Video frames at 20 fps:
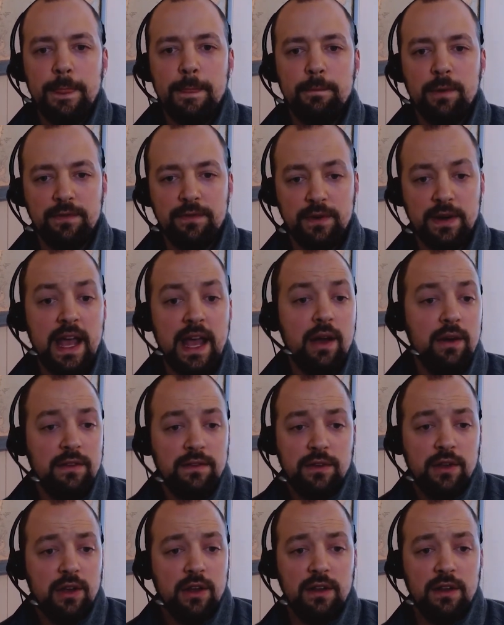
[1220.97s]
But for now
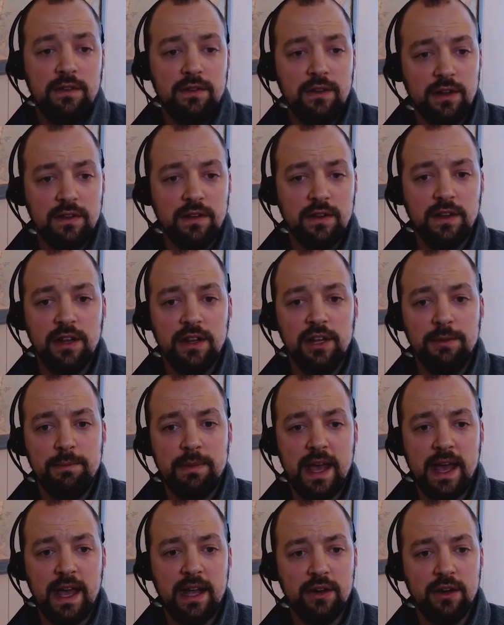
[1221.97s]
it's good. It's good to lily
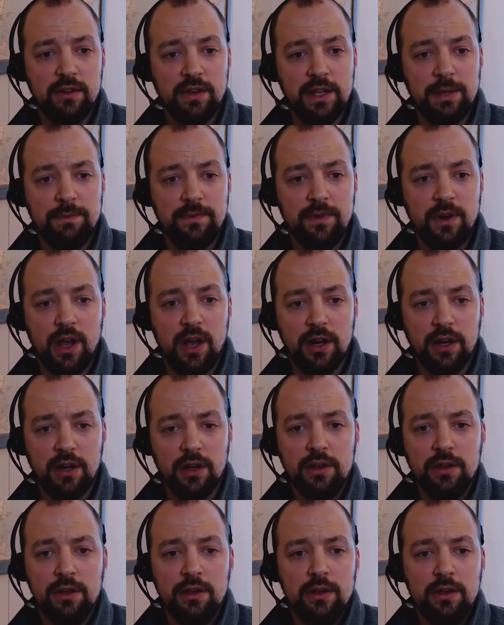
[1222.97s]
pad or leapfrog,
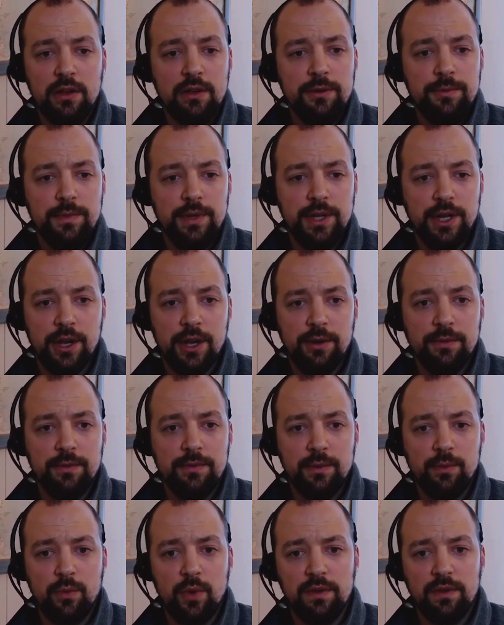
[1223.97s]

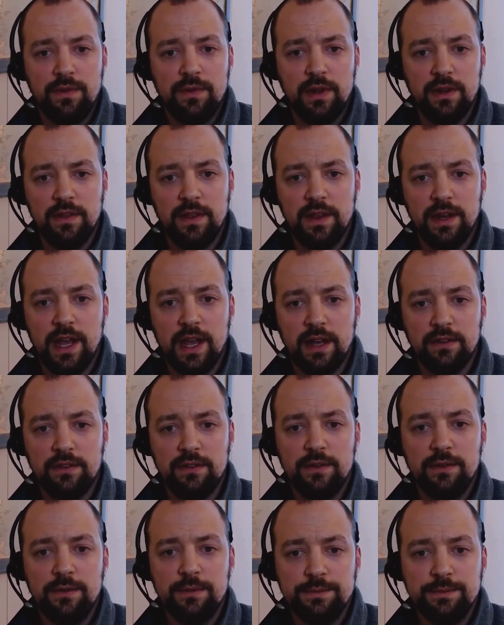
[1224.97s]
from one fund to the next.